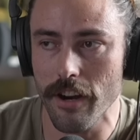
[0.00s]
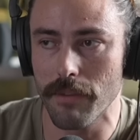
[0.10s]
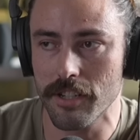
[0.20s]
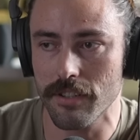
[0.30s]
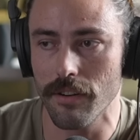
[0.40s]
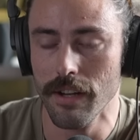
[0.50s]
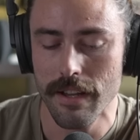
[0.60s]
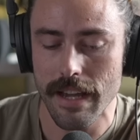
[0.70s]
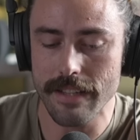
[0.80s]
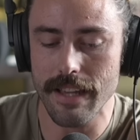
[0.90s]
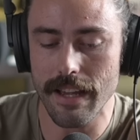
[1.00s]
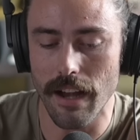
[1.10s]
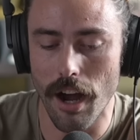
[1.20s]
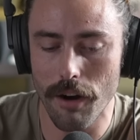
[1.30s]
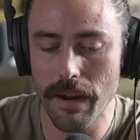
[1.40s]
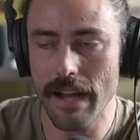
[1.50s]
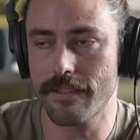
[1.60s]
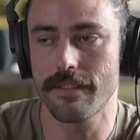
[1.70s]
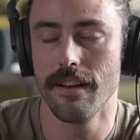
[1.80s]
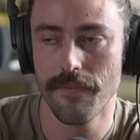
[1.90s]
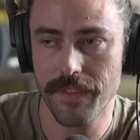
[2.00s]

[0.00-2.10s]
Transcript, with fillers: Very much so. It's like Haaretz,